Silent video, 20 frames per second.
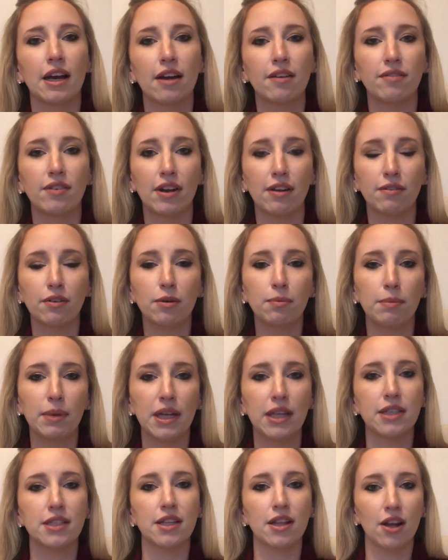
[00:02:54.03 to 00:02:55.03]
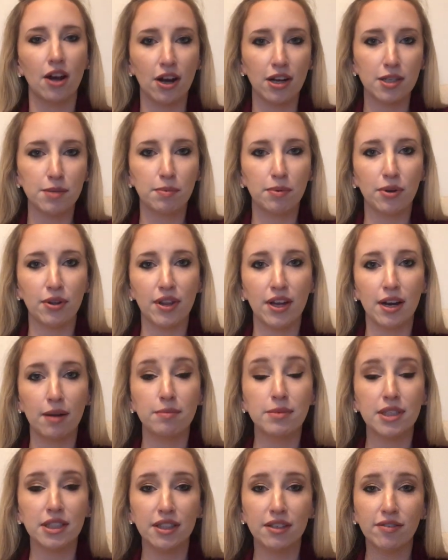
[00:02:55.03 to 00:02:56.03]
I've never been to the hospital that I'm
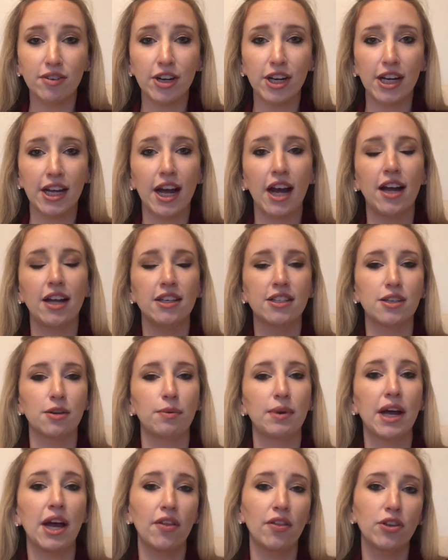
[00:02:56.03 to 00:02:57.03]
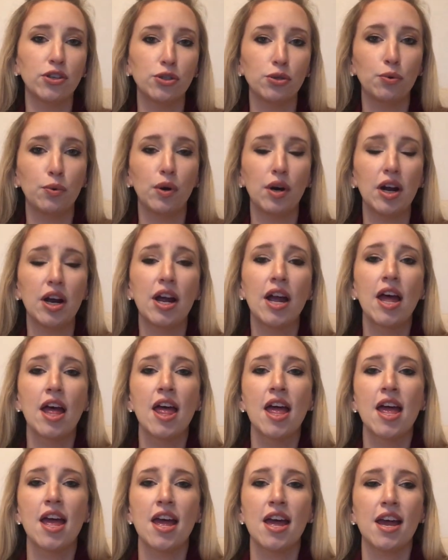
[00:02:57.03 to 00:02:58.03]
delivering at until we had the tour,
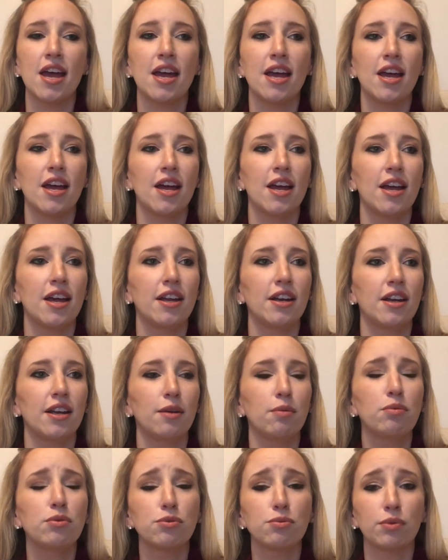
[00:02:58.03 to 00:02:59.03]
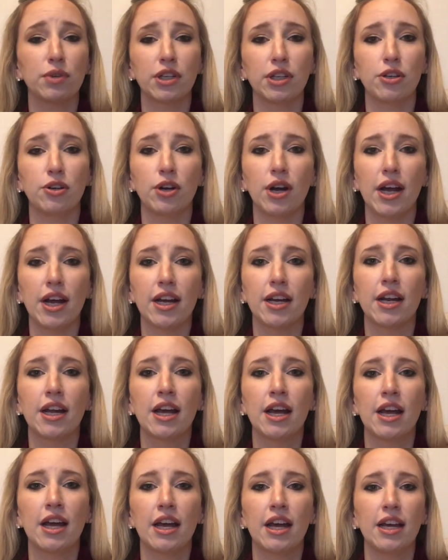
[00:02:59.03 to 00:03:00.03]
and it was really great.
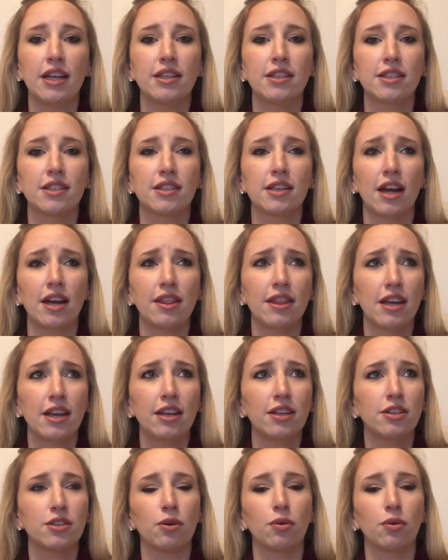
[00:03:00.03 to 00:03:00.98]
I think it's